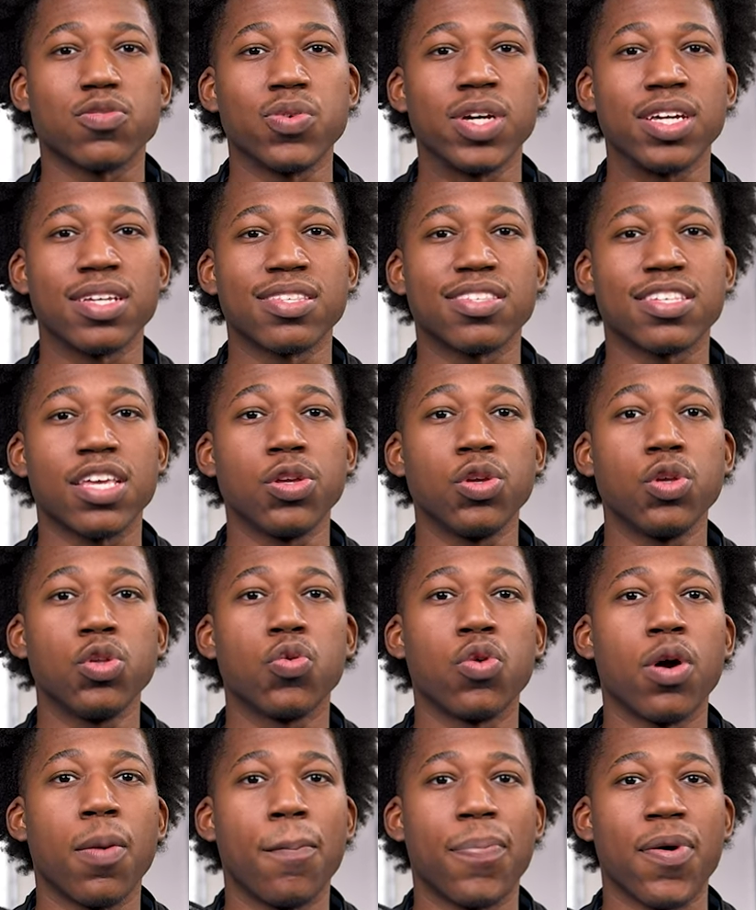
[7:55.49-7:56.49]
we continue
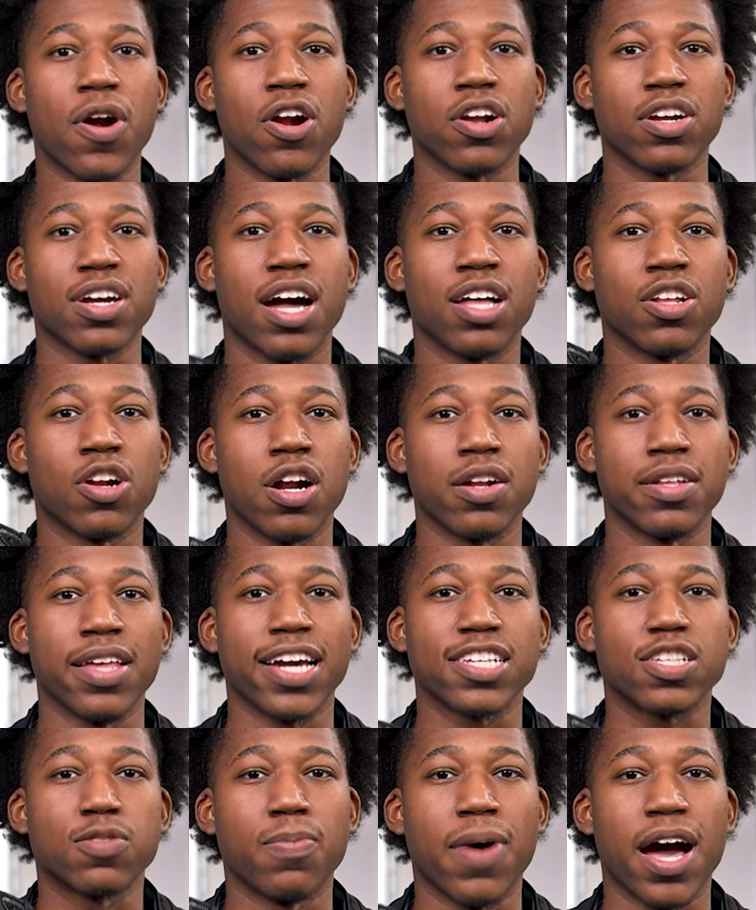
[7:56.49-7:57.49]
to embark on our
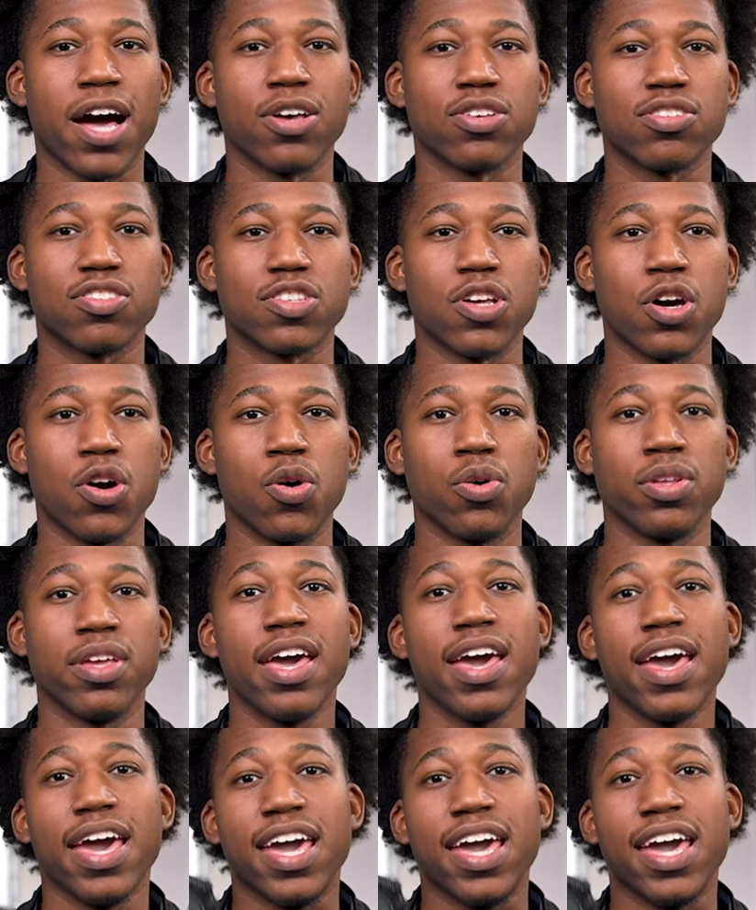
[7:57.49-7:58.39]
next milestone.